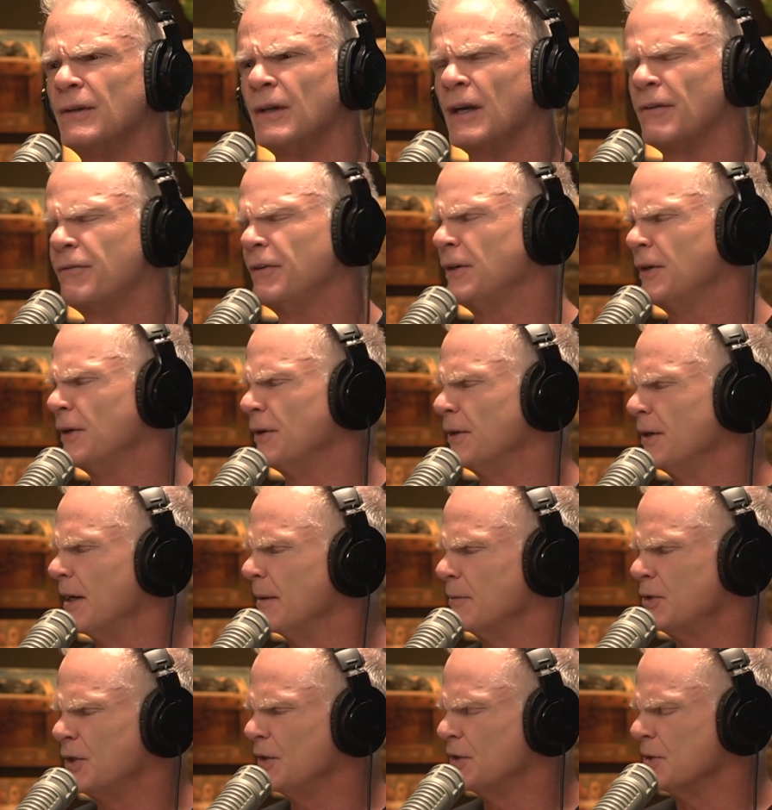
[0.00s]
I forget her
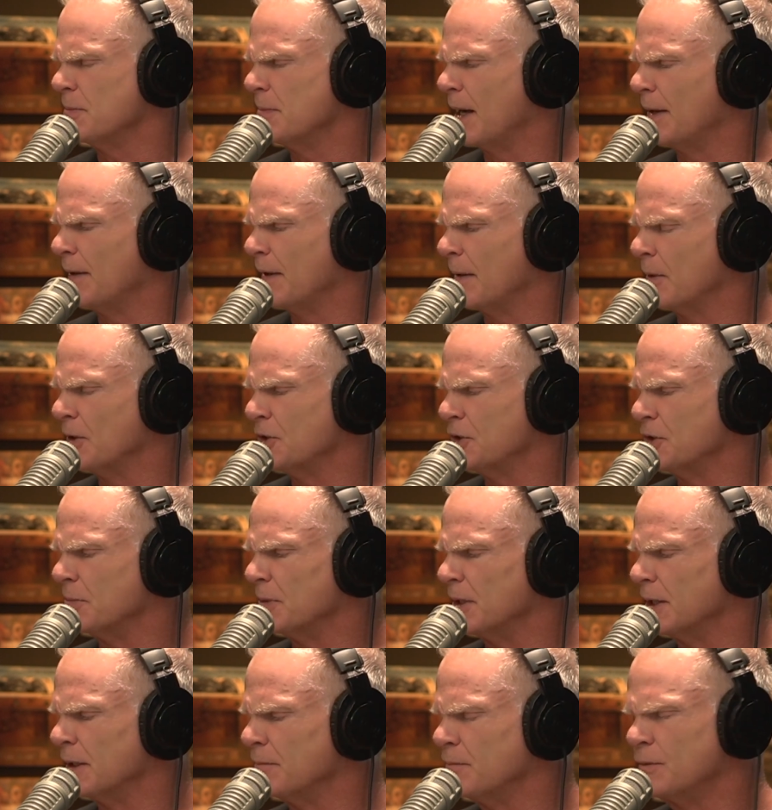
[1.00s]
name. She doesn't matter that much to
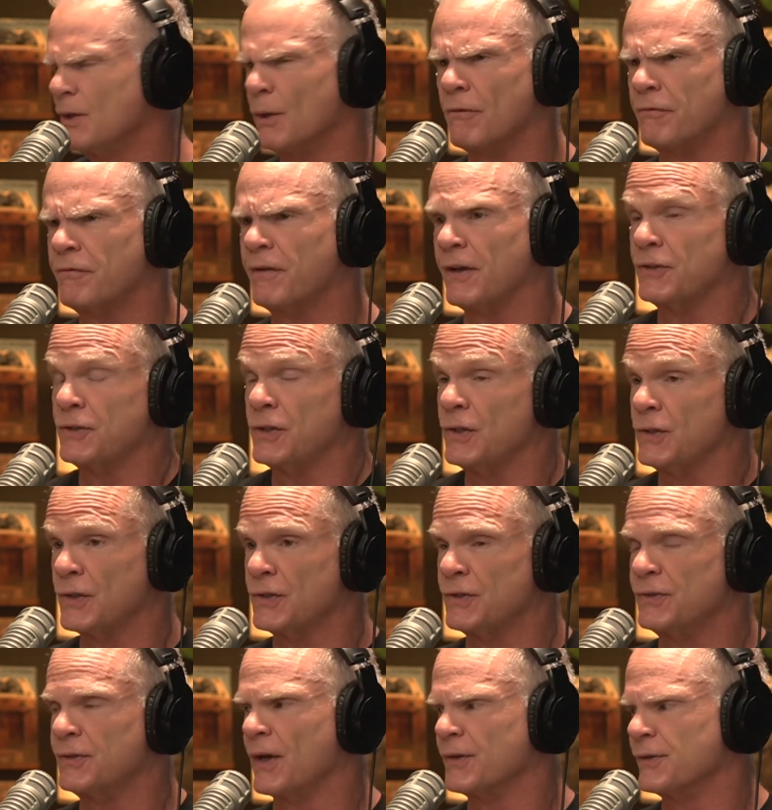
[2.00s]
me. No offense, she
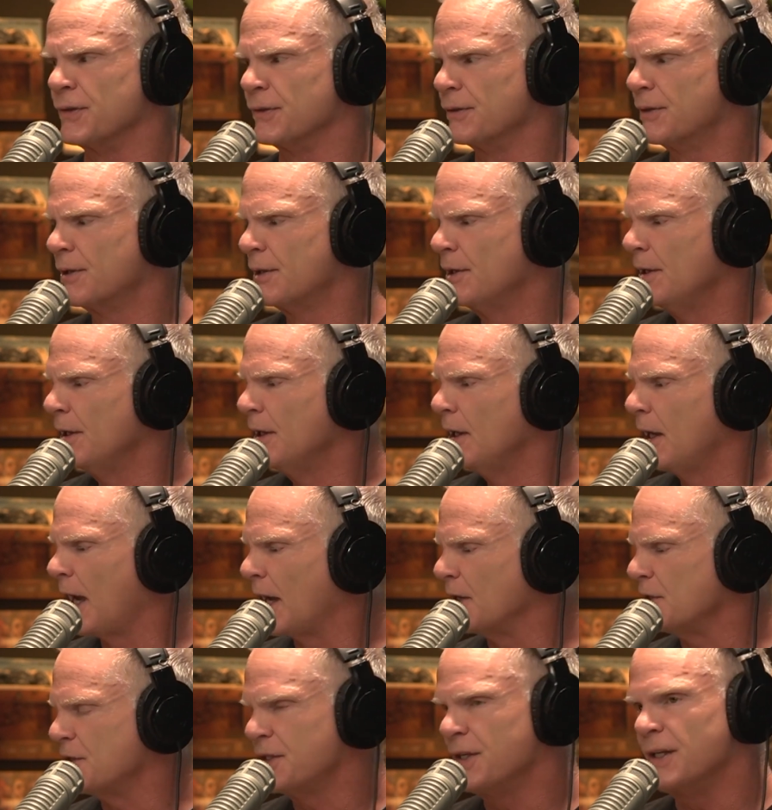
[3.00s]
just doesn't.
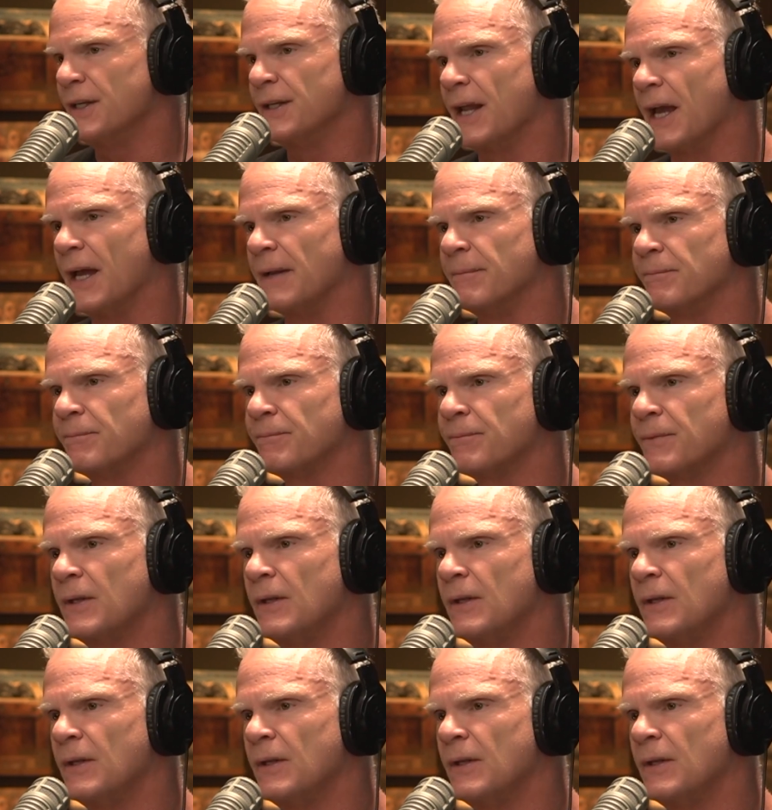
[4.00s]
At CNN,